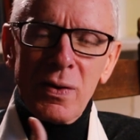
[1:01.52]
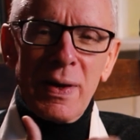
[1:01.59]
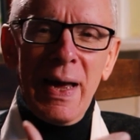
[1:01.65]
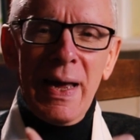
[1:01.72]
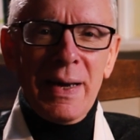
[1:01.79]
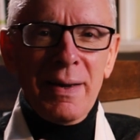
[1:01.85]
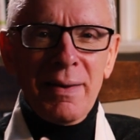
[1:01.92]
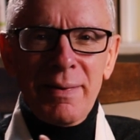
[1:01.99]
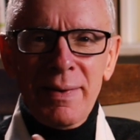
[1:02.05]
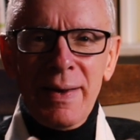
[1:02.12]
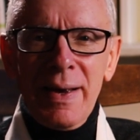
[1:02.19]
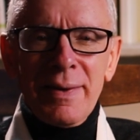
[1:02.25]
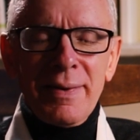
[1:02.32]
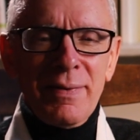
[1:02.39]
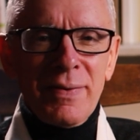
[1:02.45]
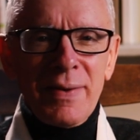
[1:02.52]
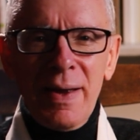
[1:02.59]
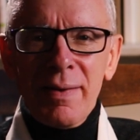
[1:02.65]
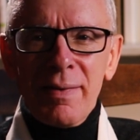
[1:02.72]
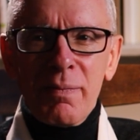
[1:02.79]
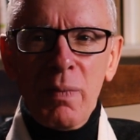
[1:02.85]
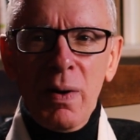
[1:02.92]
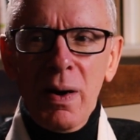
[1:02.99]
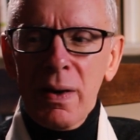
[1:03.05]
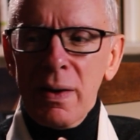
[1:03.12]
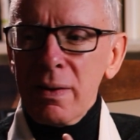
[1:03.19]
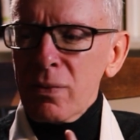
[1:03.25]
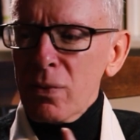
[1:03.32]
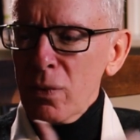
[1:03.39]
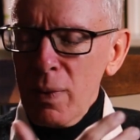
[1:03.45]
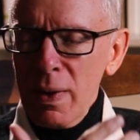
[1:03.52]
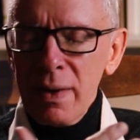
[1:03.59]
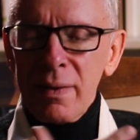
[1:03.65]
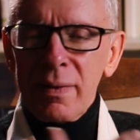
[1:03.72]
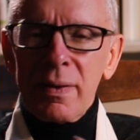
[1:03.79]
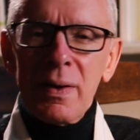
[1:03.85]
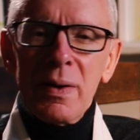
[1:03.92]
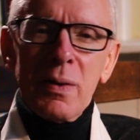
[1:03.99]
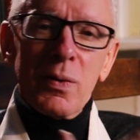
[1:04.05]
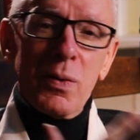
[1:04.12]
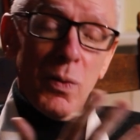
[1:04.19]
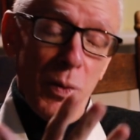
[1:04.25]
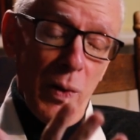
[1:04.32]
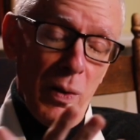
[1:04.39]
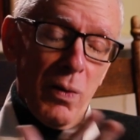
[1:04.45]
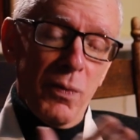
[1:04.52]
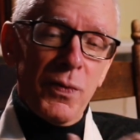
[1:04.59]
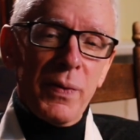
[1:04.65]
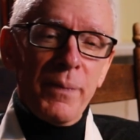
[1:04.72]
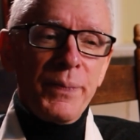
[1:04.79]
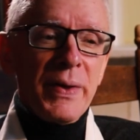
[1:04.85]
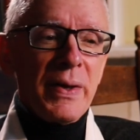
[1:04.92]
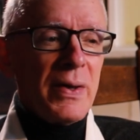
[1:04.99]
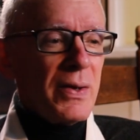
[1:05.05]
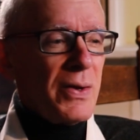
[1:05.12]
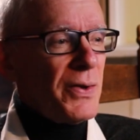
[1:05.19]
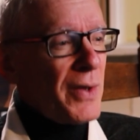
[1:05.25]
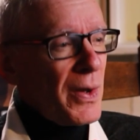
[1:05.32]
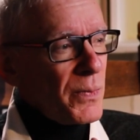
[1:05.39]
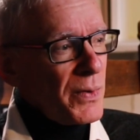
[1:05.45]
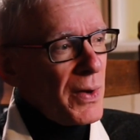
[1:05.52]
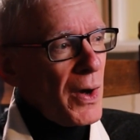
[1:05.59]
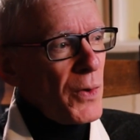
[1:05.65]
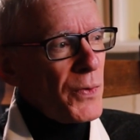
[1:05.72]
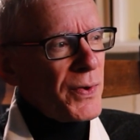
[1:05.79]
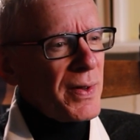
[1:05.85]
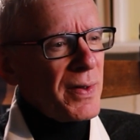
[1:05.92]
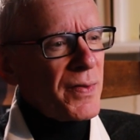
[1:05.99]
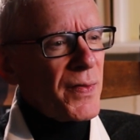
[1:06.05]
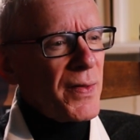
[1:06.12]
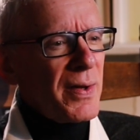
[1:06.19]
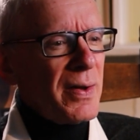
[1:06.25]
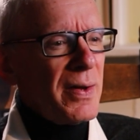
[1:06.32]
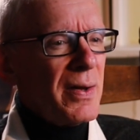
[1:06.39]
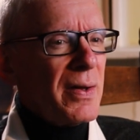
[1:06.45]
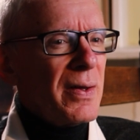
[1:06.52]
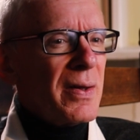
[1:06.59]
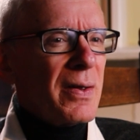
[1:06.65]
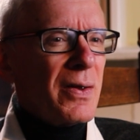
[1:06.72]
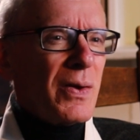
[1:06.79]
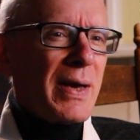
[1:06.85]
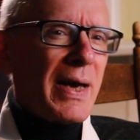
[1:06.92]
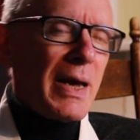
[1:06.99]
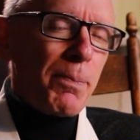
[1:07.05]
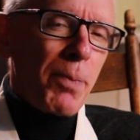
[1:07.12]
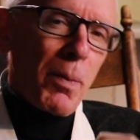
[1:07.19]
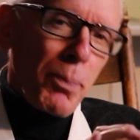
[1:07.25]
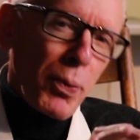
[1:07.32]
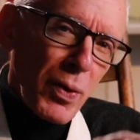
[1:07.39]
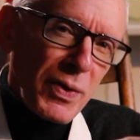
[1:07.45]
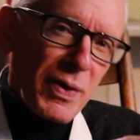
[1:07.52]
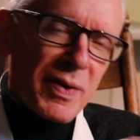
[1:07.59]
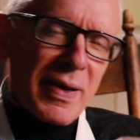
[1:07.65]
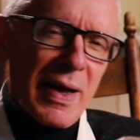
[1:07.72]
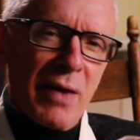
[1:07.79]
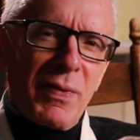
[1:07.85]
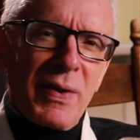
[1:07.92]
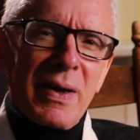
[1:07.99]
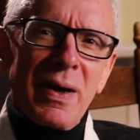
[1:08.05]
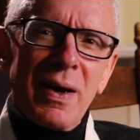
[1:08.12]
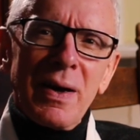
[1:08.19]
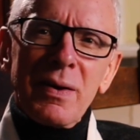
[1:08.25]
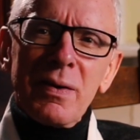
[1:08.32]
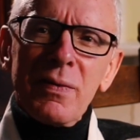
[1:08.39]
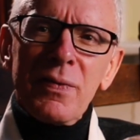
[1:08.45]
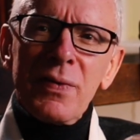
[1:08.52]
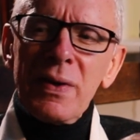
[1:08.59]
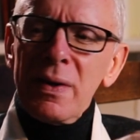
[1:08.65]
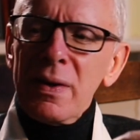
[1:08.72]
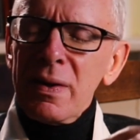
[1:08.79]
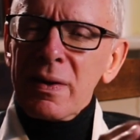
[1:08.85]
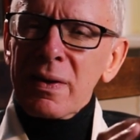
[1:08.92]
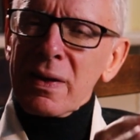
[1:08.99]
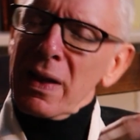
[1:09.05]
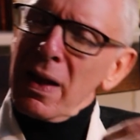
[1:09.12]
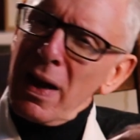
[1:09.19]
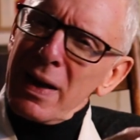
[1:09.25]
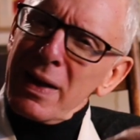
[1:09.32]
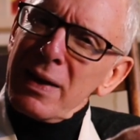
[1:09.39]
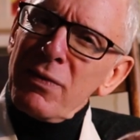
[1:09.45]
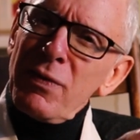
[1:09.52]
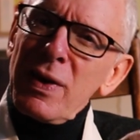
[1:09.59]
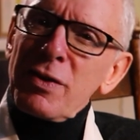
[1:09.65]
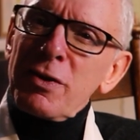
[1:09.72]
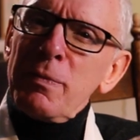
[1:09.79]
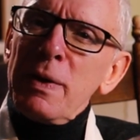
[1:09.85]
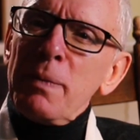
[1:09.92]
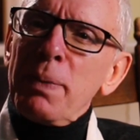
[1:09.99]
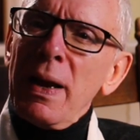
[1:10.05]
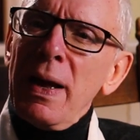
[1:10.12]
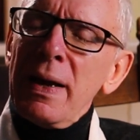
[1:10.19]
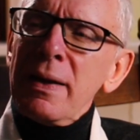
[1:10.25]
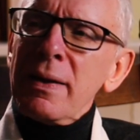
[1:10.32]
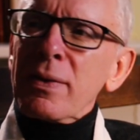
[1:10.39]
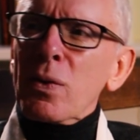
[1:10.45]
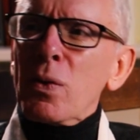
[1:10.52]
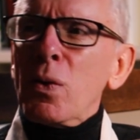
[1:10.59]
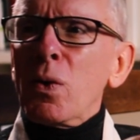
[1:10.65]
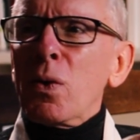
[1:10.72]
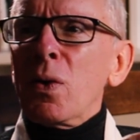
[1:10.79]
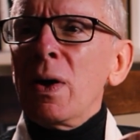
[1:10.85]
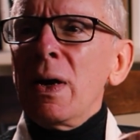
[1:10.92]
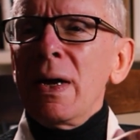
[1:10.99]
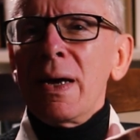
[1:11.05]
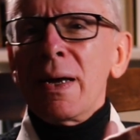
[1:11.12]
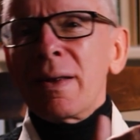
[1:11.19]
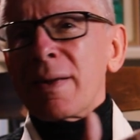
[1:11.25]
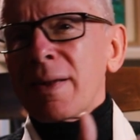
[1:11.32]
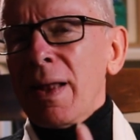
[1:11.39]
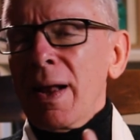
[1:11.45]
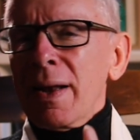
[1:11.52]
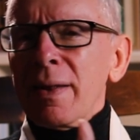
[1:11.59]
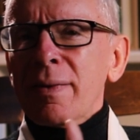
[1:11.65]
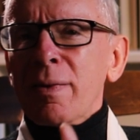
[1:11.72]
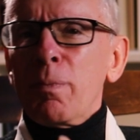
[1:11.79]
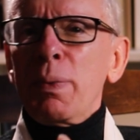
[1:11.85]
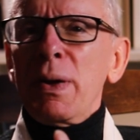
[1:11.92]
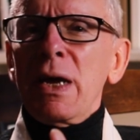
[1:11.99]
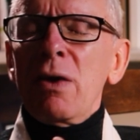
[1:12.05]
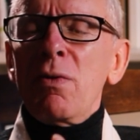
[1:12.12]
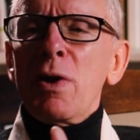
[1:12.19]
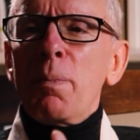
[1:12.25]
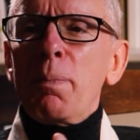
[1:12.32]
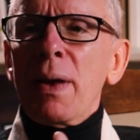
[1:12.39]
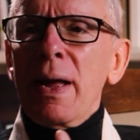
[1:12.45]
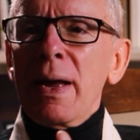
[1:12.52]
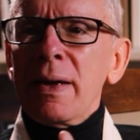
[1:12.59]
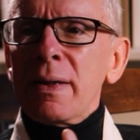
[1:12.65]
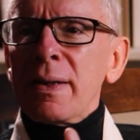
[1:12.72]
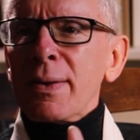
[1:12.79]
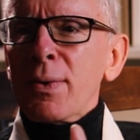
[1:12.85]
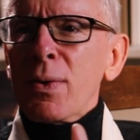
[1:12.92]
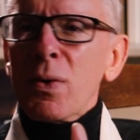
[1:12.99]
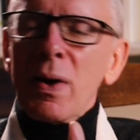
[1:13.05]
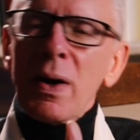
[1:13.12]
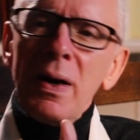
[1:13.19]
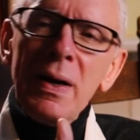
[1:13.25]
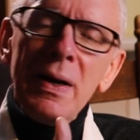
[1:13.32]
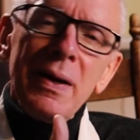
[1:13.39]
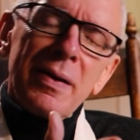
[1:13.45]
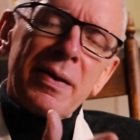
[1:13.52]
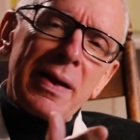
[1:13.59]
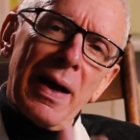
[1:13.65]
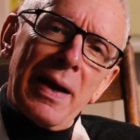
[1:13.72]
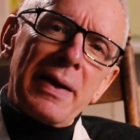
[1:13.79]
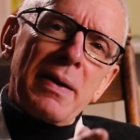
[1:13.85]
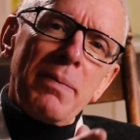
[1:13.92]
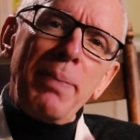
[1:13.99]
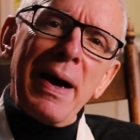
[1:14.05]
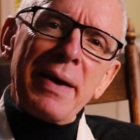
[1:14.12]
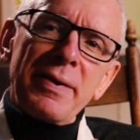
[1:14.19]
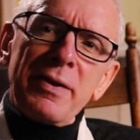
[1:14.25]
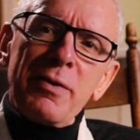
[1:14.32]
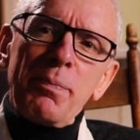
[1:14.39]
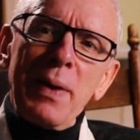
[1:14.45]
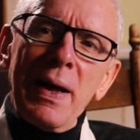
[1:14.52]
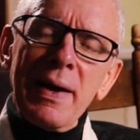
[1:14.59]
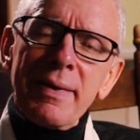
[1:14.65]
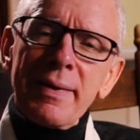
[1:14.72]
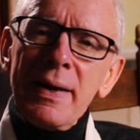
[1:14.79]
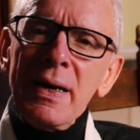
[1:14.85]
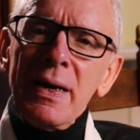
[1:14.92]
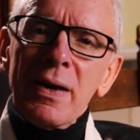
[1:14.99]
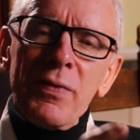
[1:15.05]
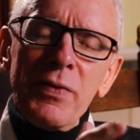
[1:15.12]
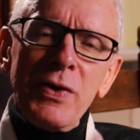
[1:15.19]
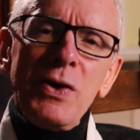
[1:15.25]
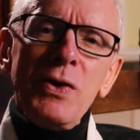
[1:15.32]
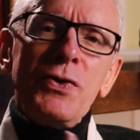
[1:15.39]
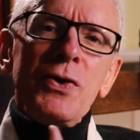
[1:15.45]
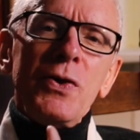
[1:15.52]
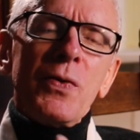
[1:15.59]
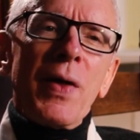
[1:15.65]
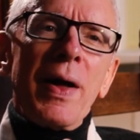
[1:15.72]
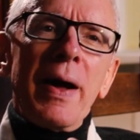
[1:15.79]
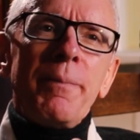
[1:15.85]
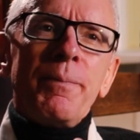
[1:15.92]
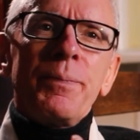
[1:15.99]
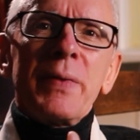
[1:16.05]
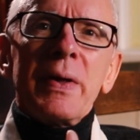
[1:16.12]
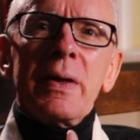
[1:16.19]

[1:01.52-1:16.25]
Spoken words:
you're getting into negative states of mind always, quite often. You don't notice that you keep on putting yourself in a kind of slightly victim-y place, or in a slightly superior place, or a slightly competitive place, and that you do that